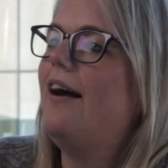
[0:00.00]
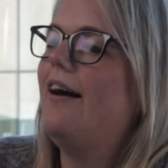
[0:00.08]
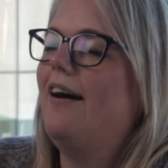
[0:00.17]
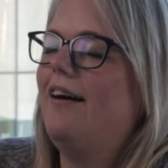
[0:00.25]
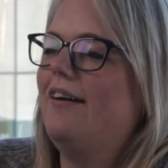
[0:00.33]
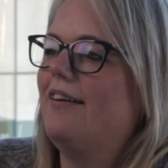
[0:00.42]

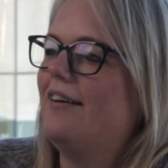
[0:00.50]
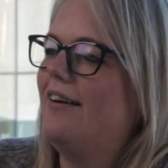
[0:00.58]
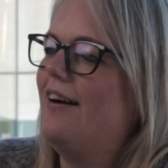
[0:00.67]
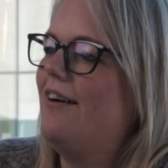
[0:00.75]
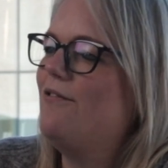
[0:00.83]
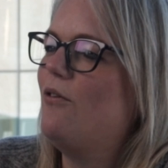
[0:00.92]
I
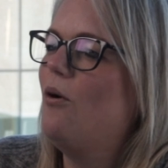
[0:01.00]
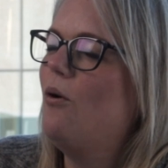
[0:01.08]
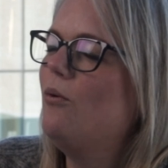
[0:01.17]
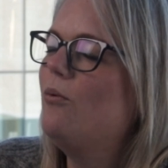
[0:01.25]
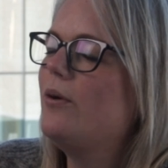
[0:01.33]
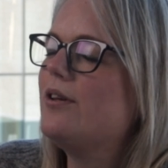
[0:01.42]
have
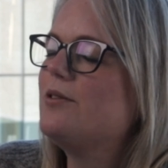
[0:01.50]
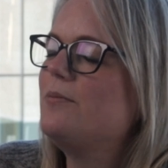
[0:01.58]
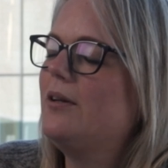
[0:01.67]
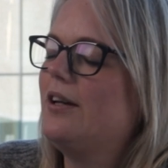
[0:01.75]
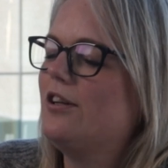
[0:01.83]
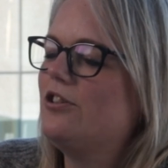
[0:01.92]
always
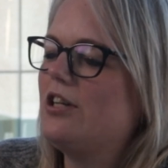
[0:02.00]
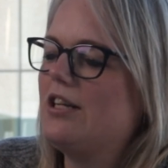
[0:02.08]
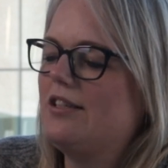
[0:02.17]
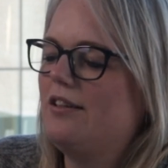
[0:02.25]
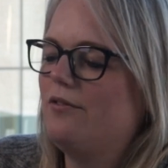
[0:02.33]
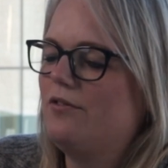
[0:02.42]
been
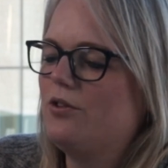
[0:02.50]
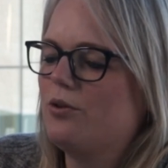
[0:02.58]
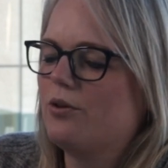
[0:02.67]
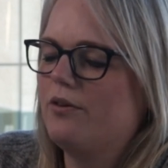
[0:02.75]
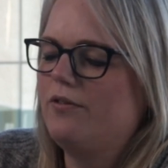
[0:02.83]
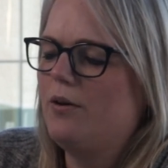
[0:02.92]
interested in
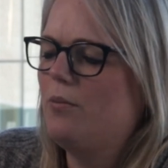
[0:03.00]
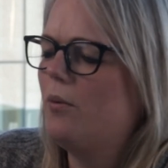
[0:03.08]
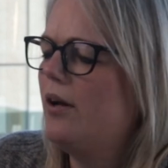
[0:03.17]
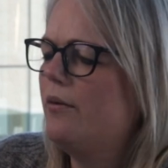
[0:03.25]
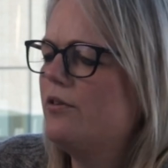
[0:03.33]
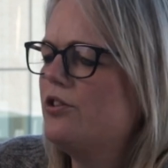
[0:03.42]
photography, but
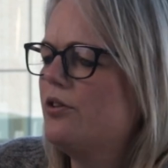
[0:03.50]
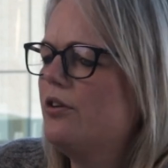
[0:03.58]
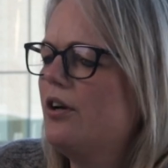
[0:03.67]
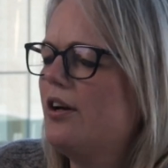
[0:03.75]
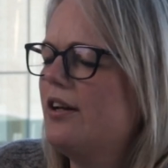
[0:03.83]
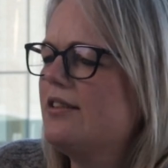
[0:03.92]
when I was
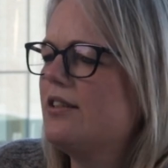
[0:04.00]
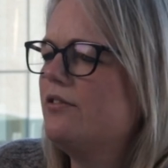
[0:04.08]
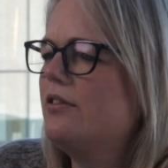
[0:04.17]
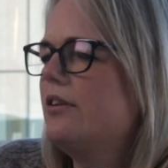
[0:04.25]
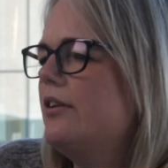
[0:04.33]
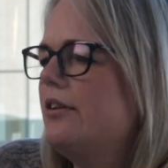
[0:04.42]
younger, I
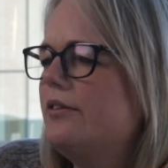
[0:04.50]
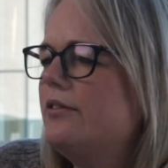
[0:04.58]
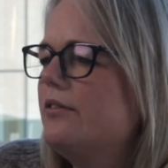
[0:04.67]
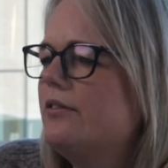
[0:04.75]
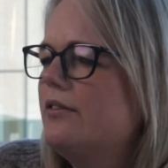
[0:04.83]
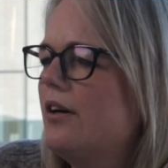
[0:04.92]
didn't really
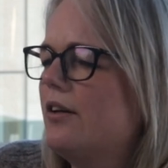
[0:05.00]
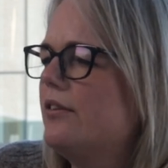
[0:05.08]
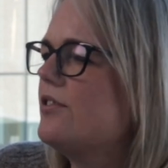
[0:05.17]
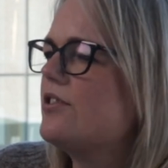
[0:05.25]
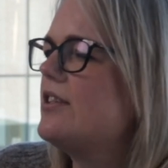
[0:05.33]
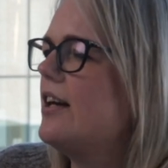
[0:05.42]

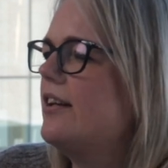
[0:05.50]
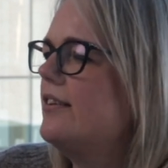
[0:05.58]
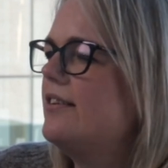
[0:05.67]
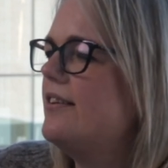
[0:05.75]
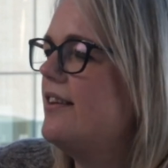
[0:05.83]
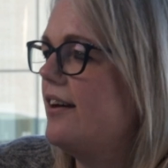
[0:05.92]

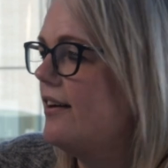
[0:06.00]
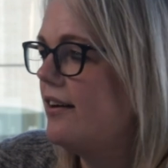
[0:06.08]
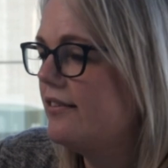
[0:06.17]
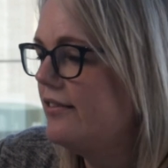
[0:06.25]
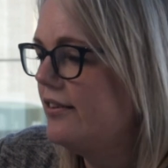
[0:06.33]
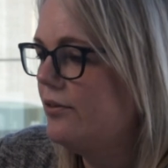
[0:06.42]
understand that.
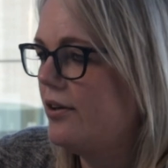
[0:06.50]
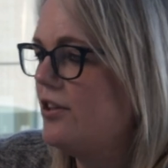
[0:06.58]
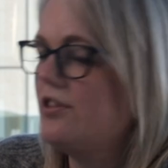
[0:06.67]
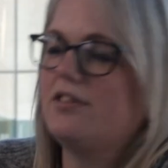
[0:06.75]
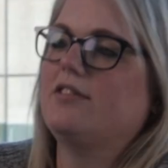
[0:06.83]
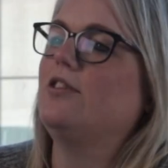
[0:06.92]
I
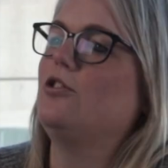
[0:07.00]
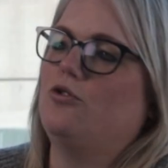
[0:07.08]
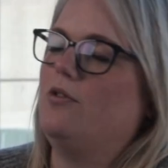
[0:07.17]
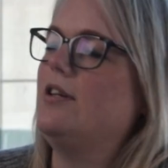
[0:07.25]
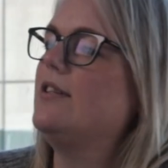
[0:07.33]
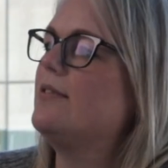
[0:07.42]
just
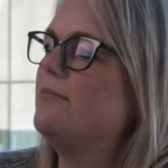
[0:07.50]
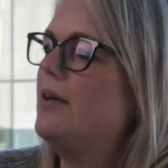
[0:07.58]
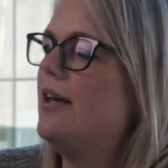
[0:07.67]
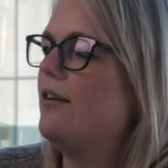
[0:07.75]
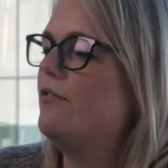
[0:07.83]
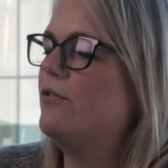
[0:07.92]
enjoyed
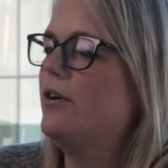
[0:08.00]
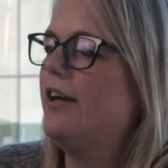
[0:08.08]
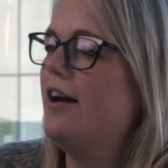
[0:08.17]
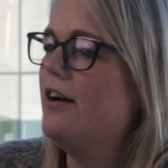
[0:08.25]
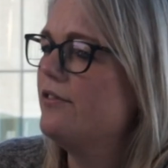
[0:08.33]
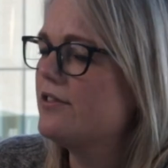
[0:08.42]
making
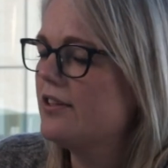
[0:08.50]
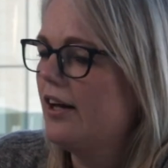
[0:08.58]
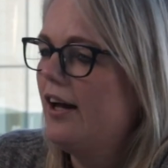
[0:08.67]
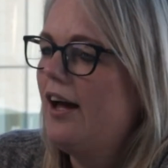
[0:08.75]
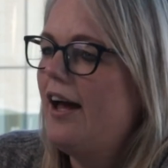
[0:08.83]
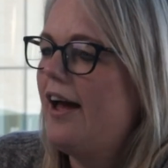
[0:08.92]
photographs
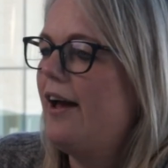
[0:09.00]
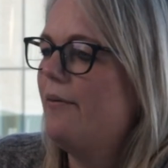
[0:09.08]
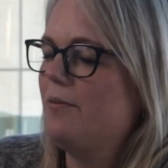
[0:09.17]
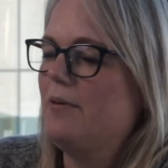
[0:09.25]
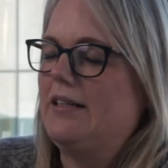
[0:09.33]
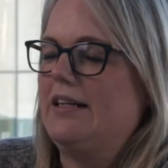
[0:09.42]

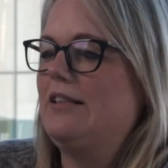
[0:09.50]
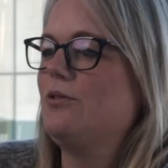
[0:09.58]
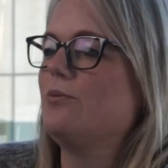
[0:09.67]
with my dad's